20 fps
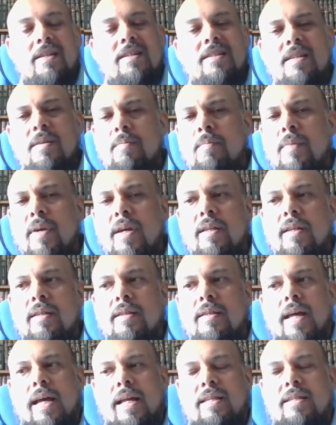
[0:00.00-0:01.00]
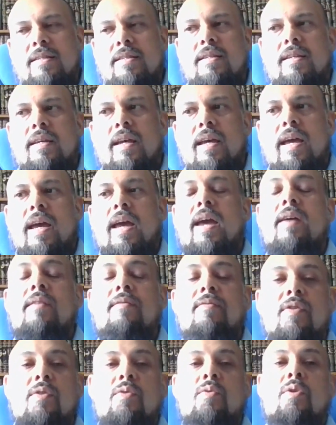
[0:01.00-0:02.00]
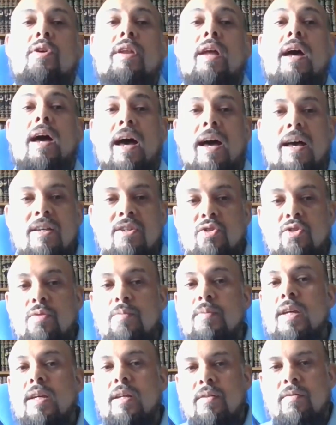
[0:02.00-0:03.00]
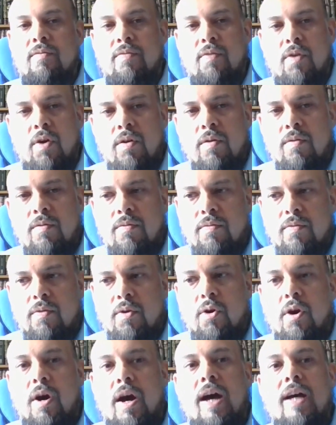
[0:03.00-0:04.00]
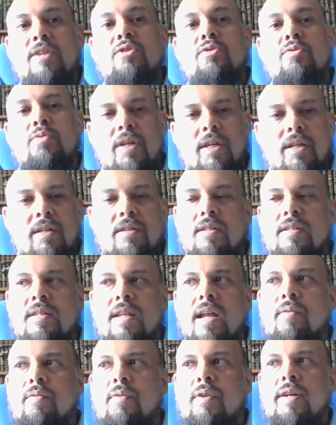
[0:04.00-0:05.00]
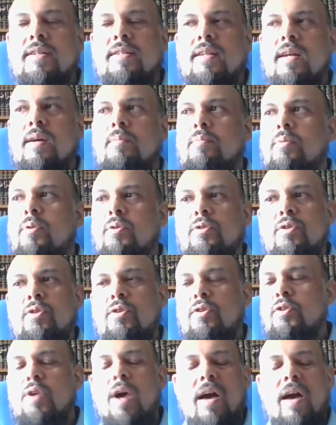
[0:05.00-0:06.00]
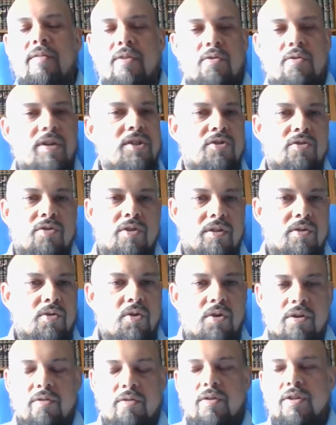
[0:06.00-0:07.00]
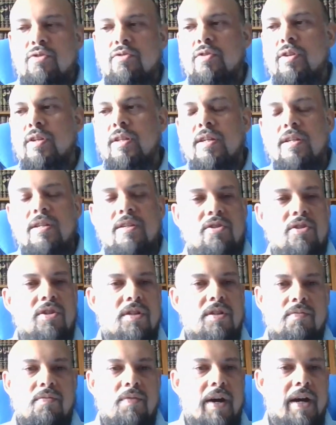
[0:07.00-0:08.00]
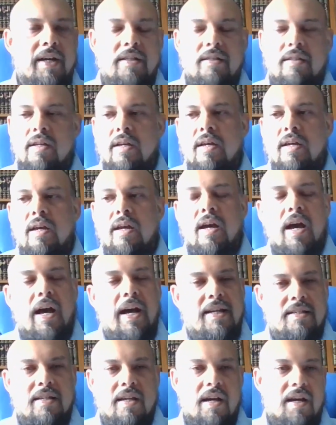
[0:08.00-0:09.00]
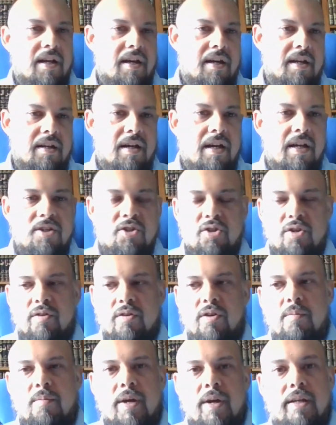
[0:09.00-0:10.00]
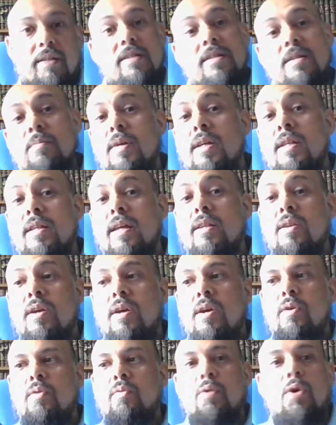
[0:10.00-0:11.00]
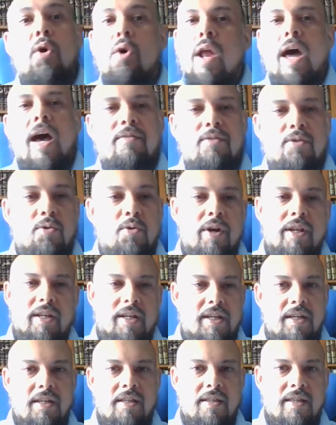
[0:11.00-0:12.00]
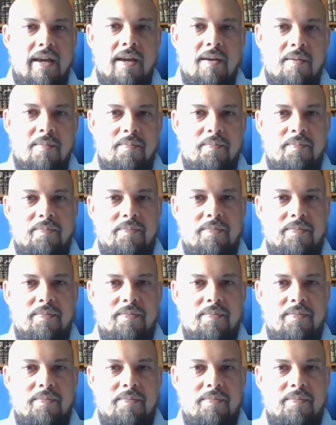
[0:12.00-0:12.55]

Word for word: Does it mean that everyone has to be involved or has to eat? It's like, for example, you know, you have a restaurant, corner restaurant is certified as halal, as Sharia compliant. Does it mean that we all have to go and eat there